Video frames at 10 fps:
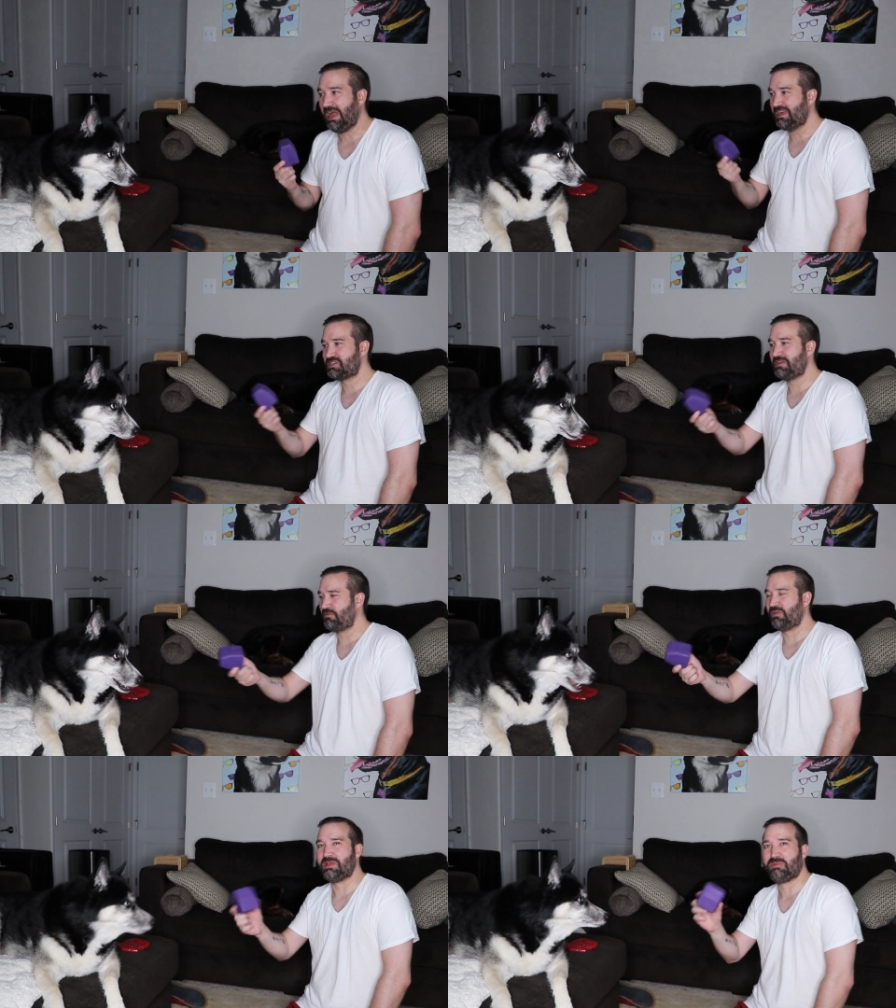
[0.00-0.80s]
Ash
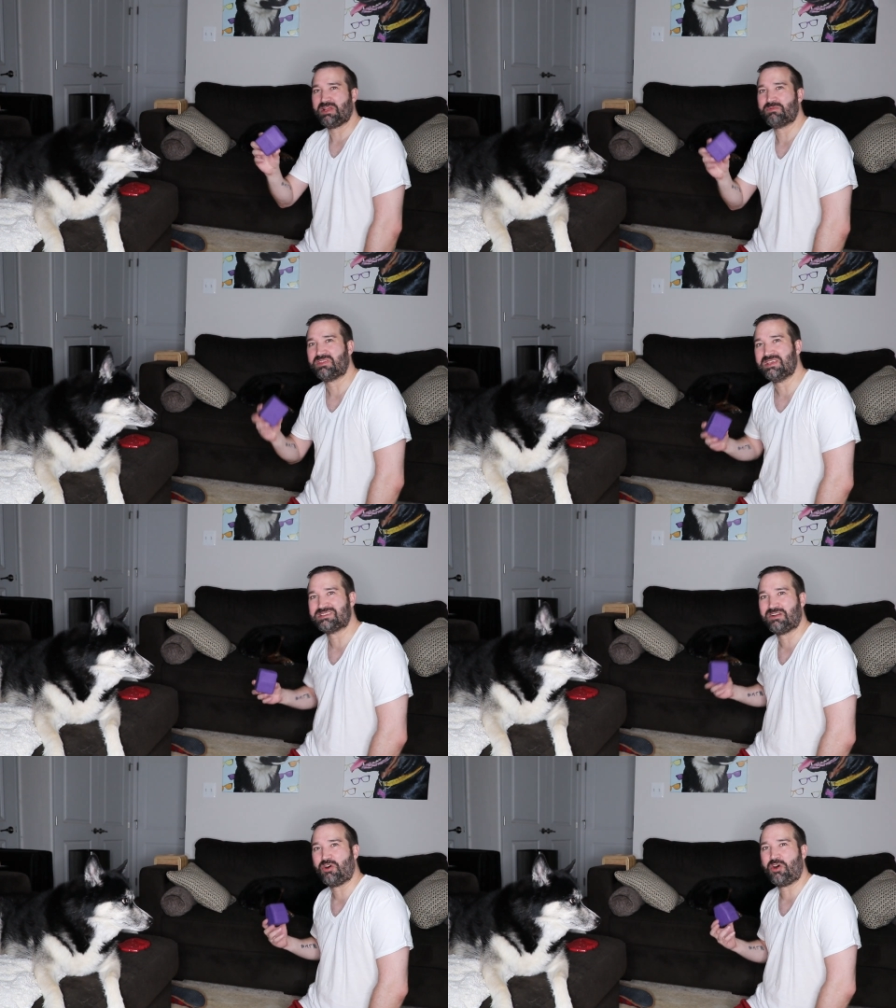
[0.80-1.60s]
never really played with
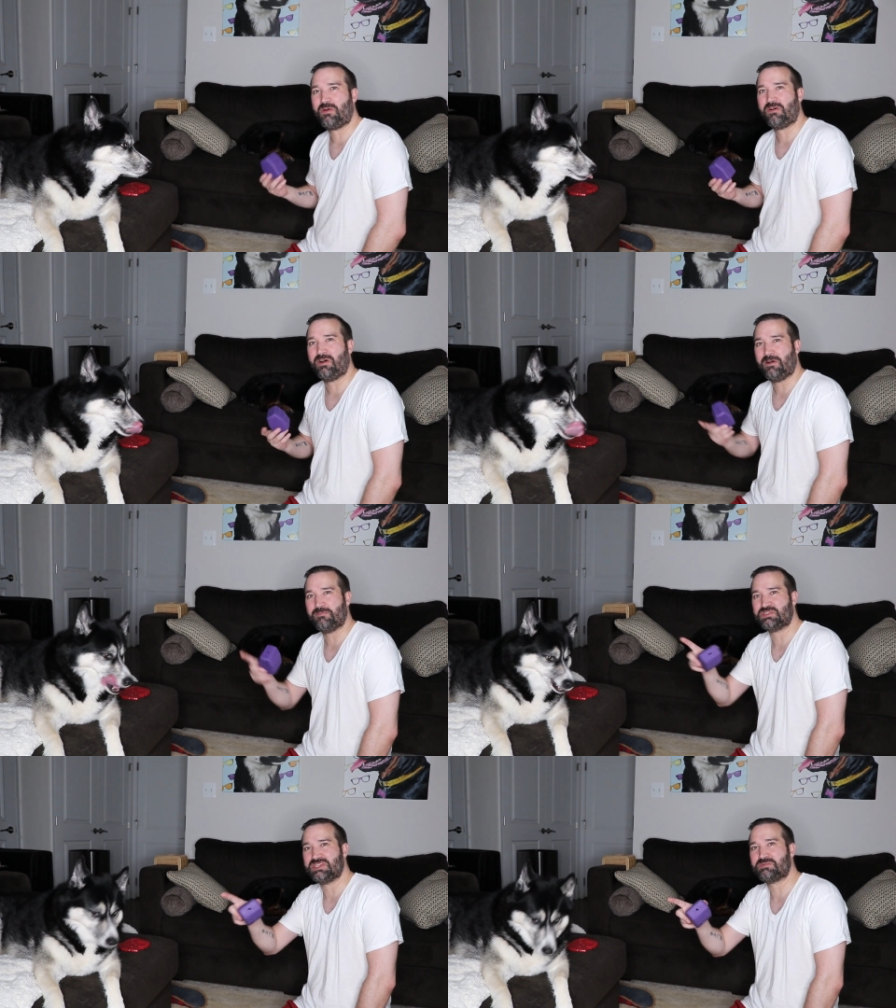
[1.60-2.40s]
these at
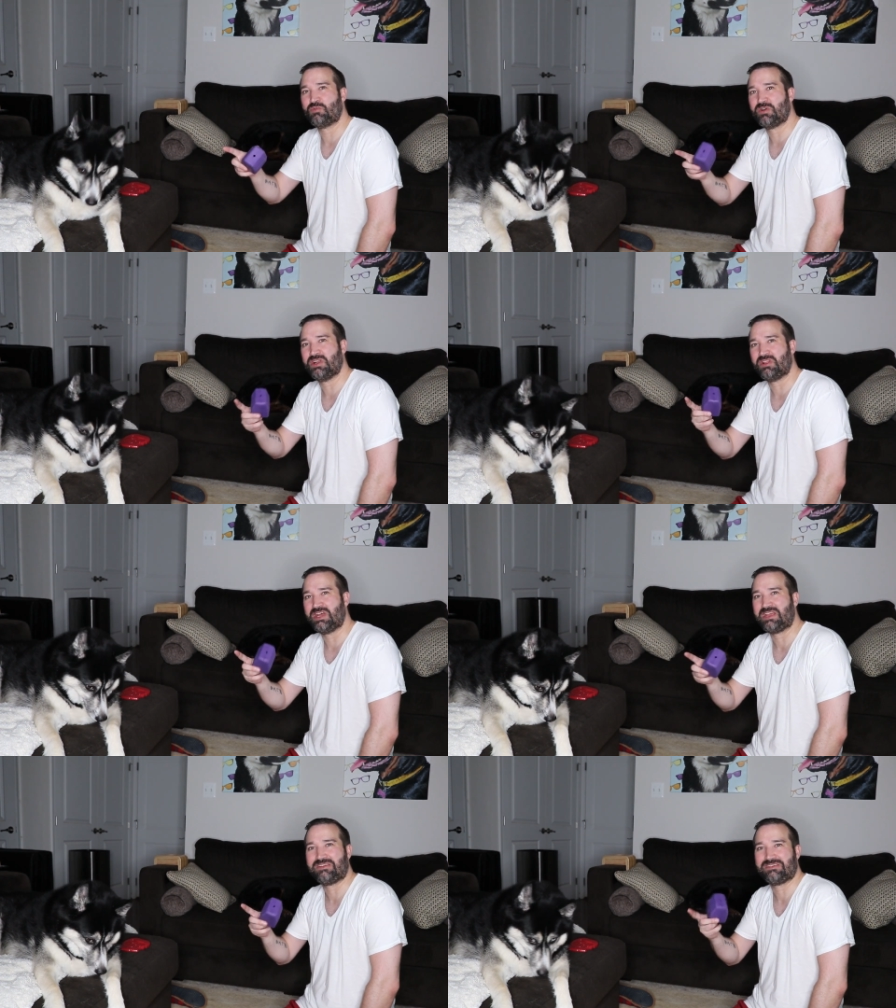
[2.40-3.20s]
all. She's more into
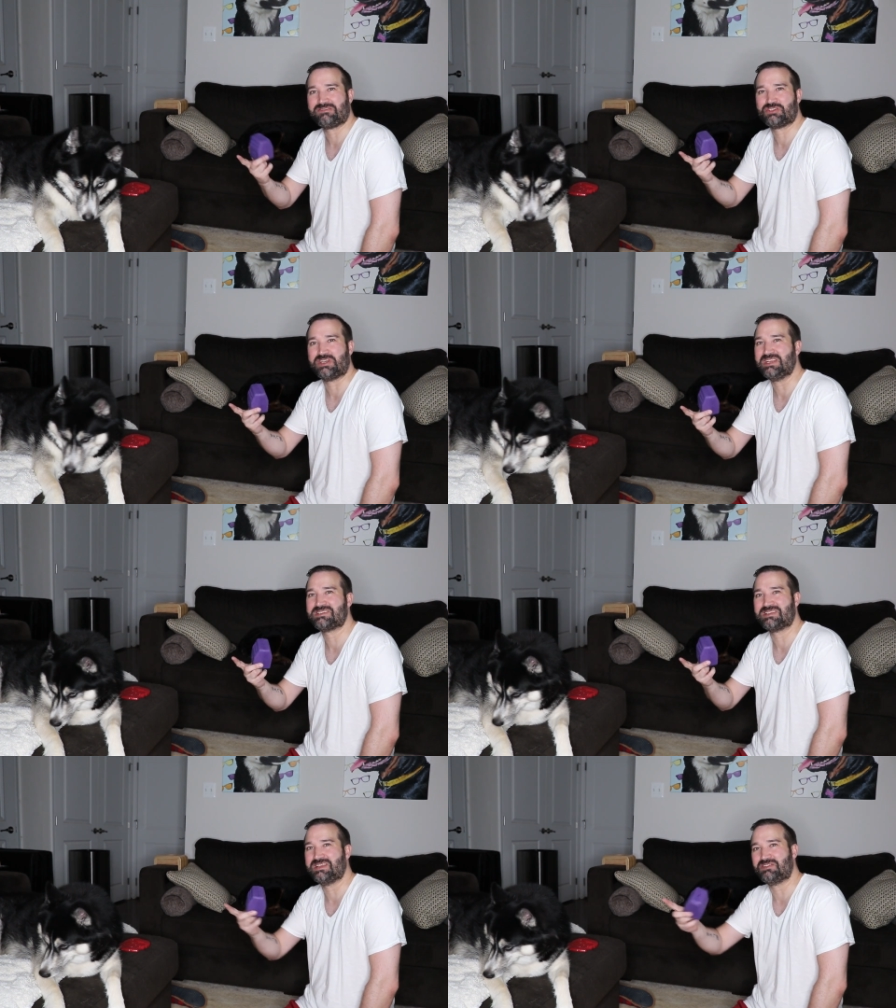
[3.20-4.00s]
like
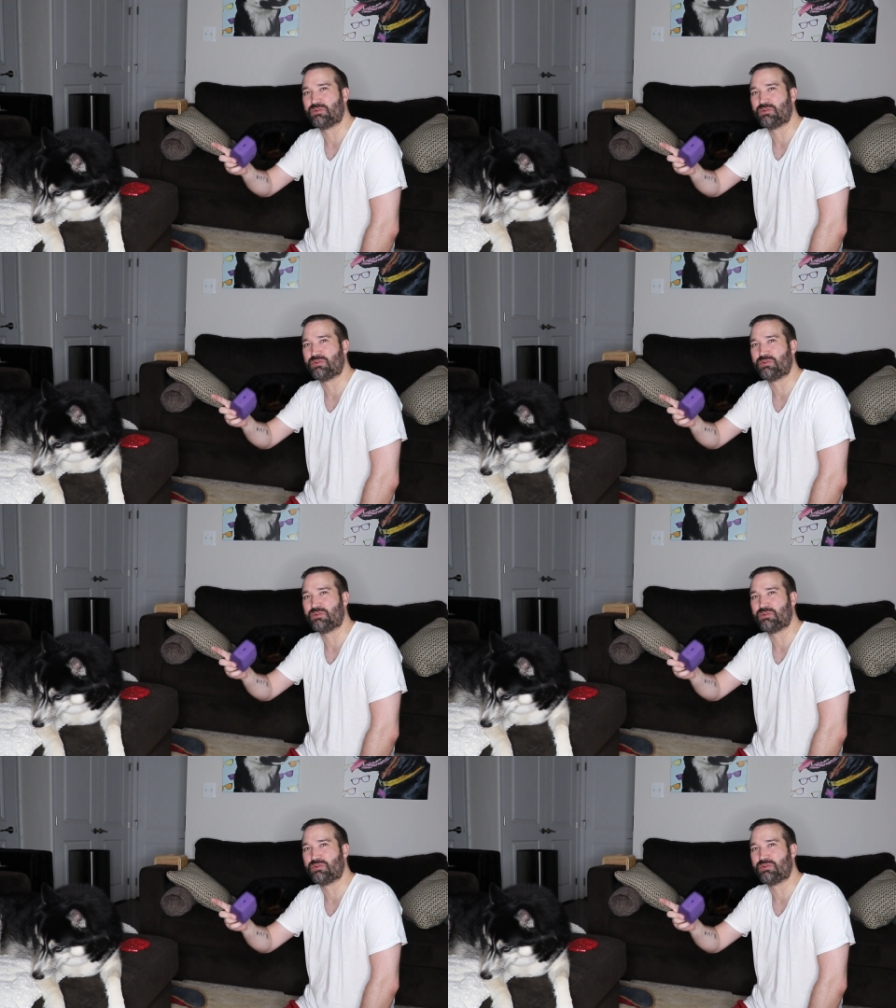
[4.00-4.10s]
treats than